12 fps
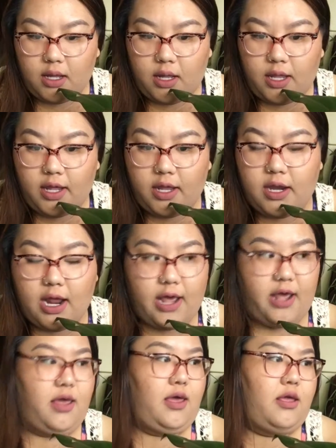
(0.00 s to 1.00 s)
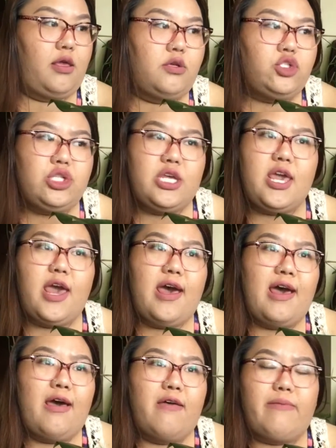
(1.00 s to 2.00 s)
And I usually
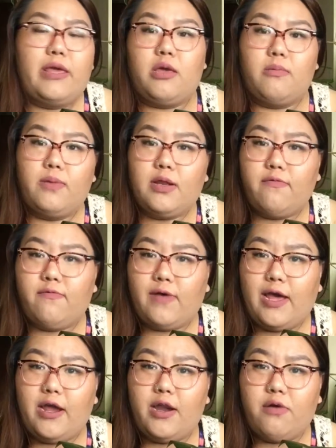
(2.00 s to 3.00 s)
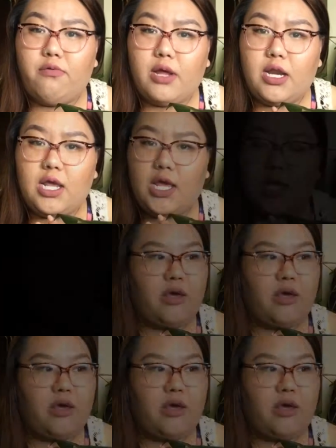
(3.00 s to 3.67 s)
have a humidifier running.